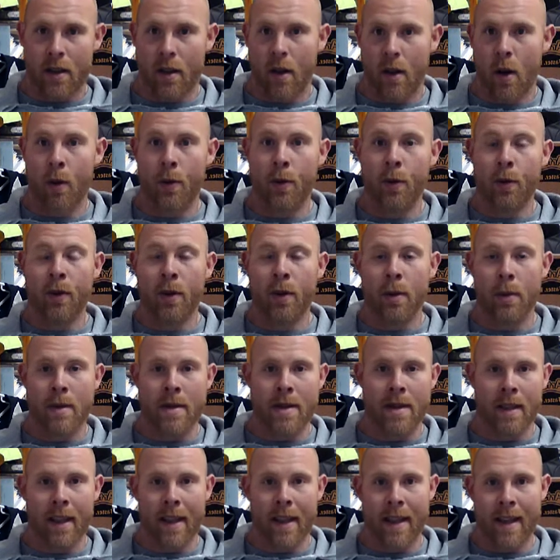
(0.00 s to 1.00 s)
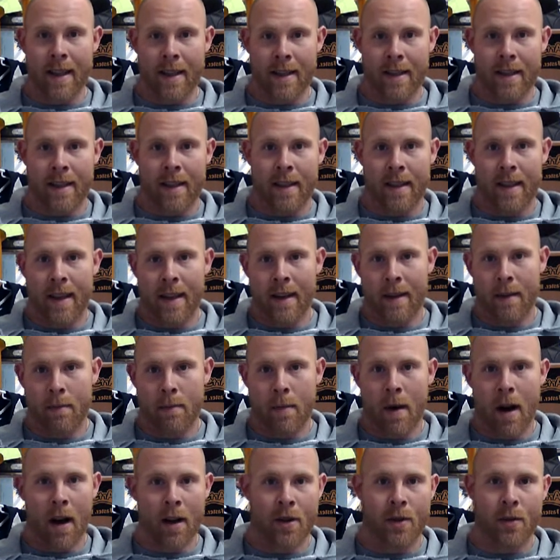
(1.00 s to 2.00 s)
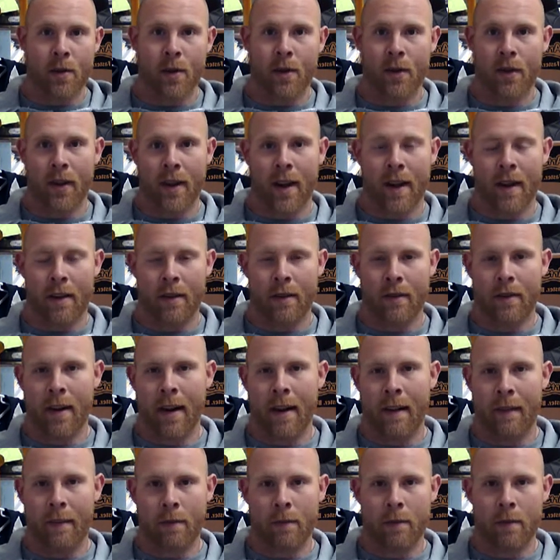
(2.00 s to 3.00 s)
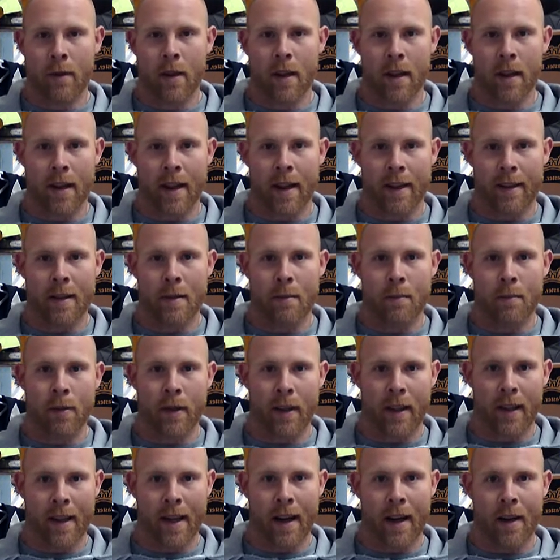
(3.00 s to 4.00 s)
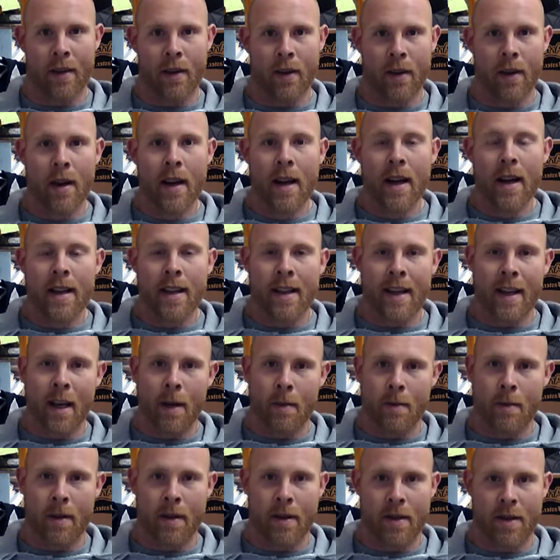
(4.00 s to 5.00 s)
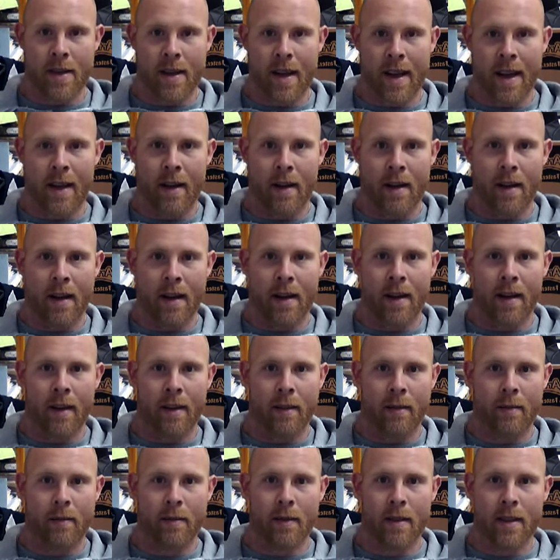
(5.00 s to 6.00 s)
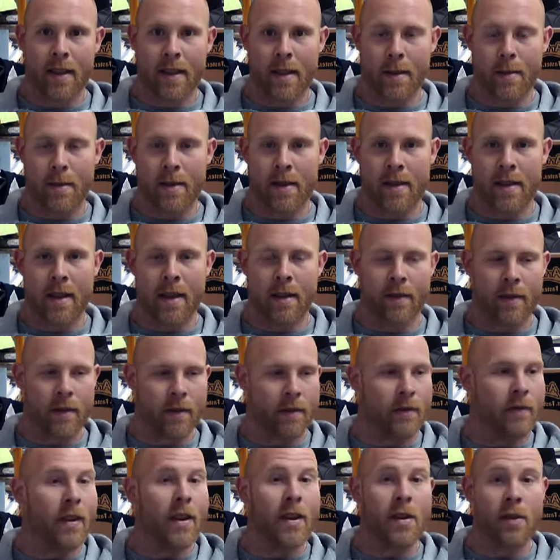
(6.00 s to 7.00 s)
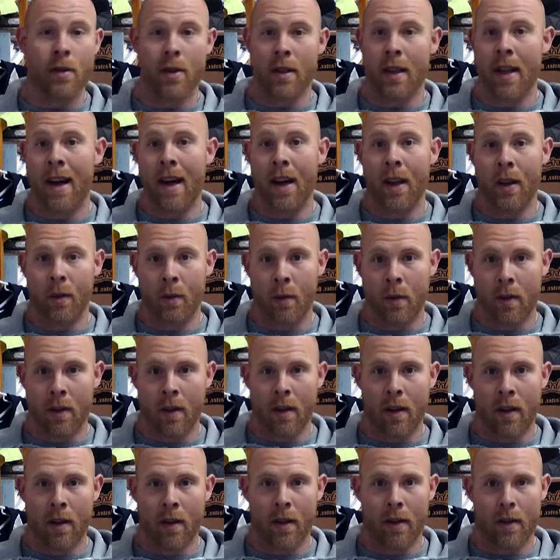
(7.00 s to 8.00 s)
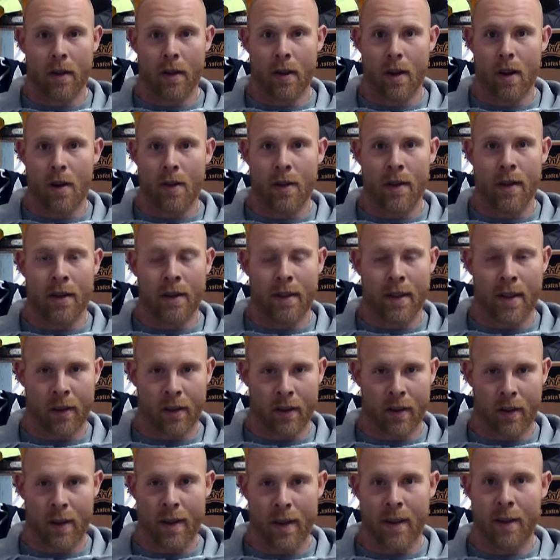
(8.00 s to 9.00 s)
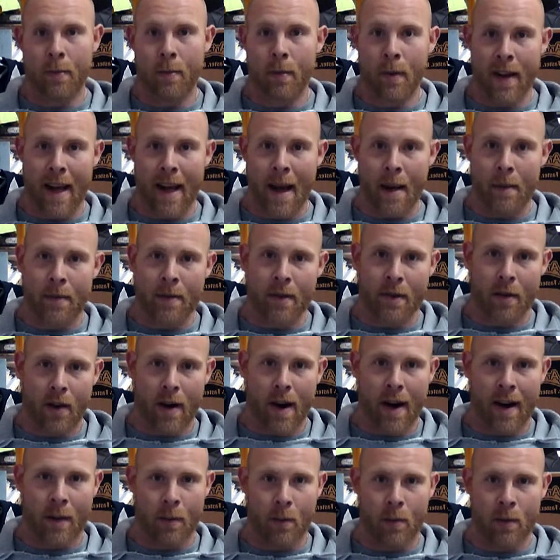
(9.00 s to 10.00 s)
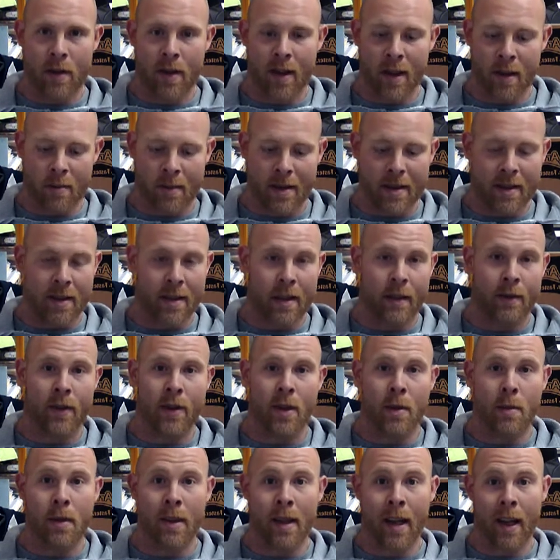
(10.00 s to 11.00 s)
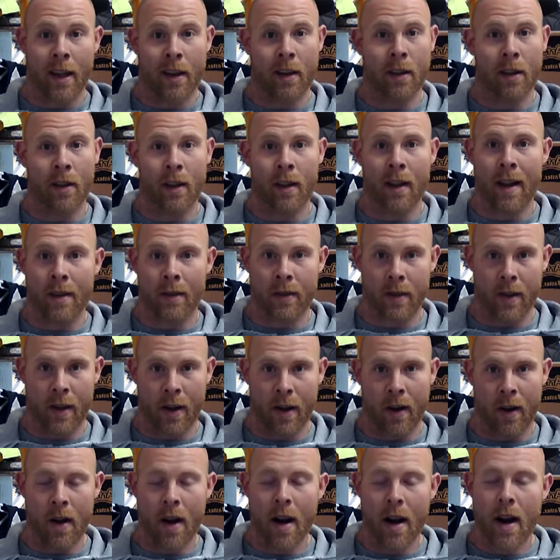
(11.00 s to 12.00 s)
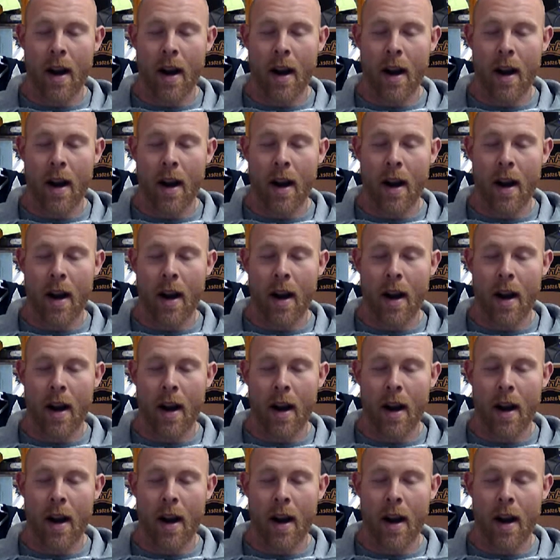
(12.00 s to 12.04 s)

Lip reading: go through some of these links and modules that I've collected and put together to help you understand some of the stuff and visualize all these things. It is pretty abstract, and we're talking about stuff on the molecular level here.